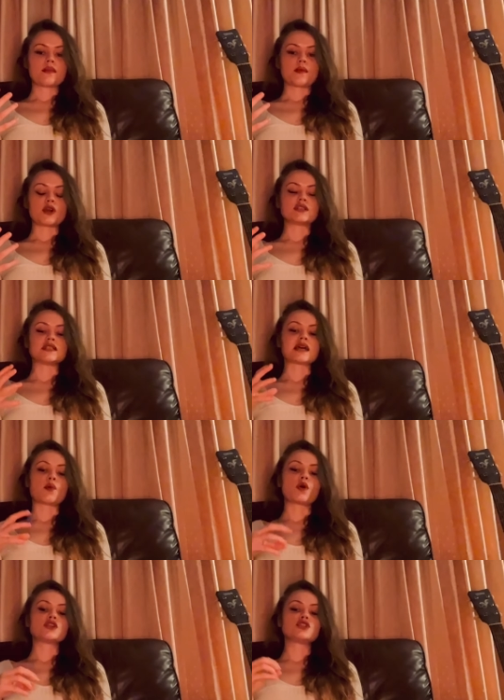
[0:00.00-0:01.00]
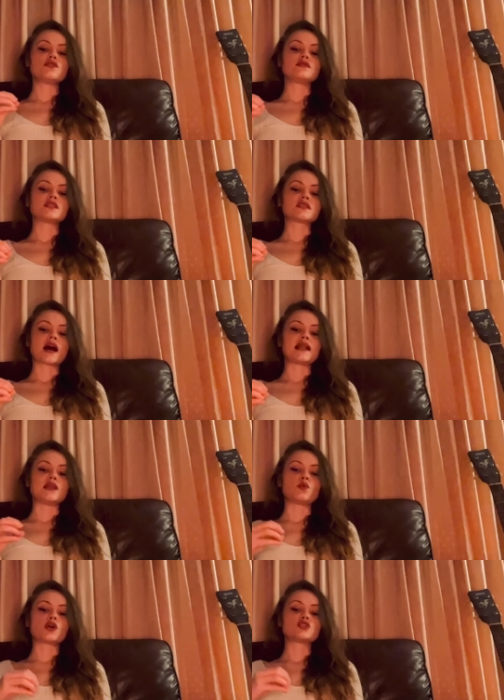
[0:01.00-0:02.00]
Because it's like once you've
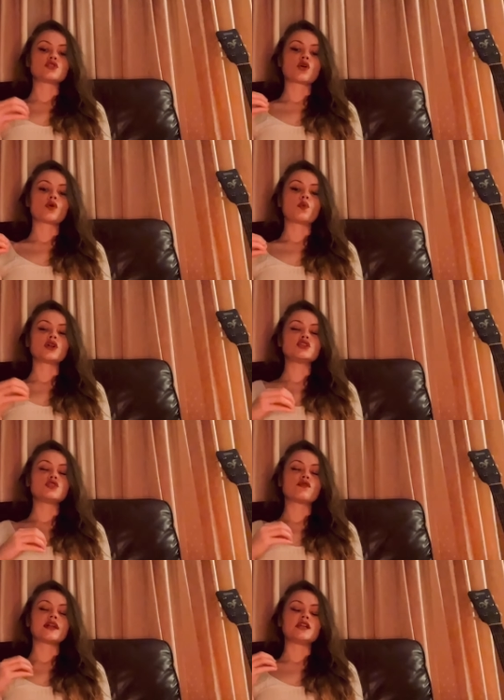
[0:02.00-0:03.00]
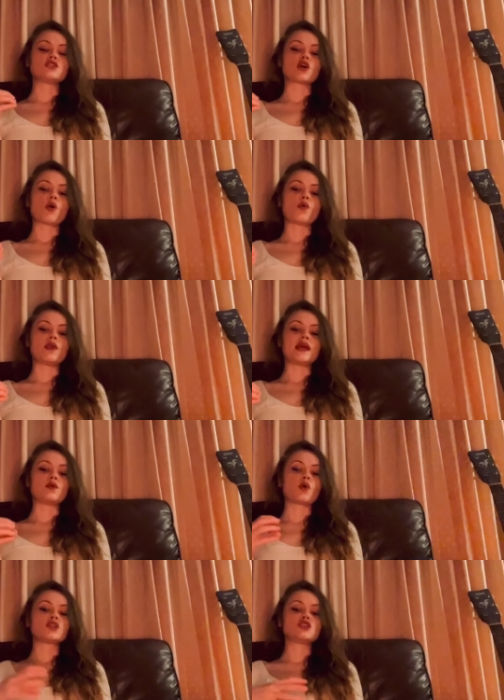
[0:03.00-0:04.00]
decided, once you're ready to go all
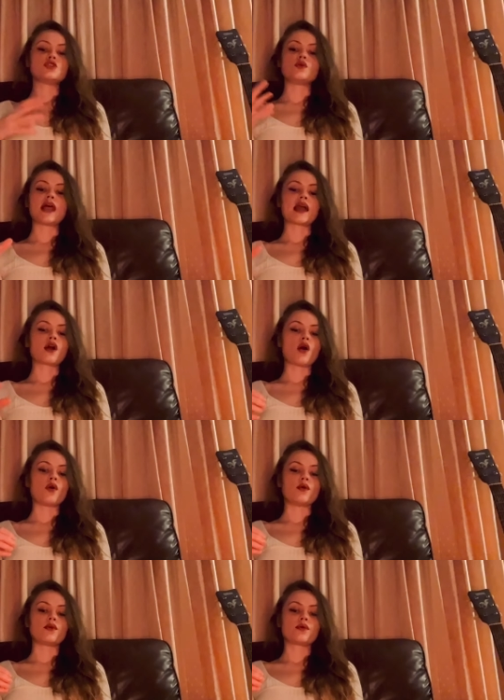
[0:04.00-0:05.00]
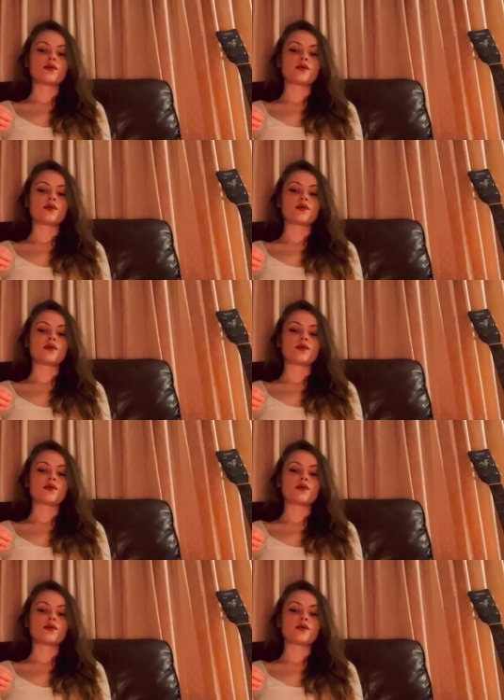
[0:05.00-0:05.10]
in, once you let go,